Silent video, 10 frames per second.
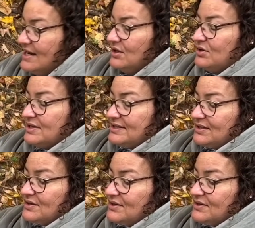
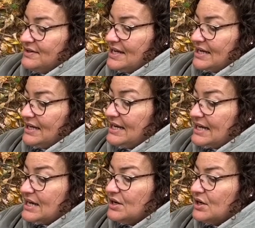crystals in
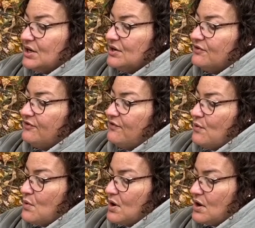here
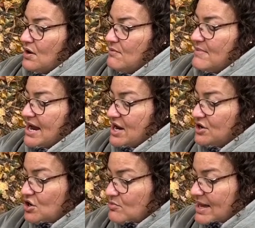for my
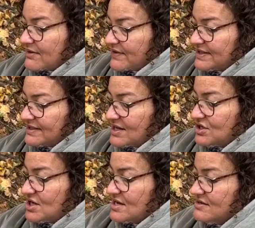new
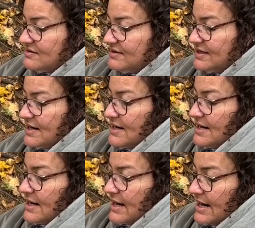manifestations.
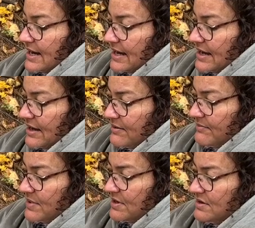
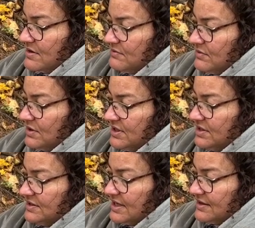We'll
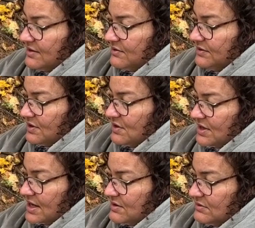just get those all
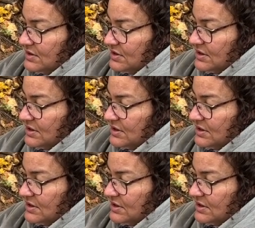out.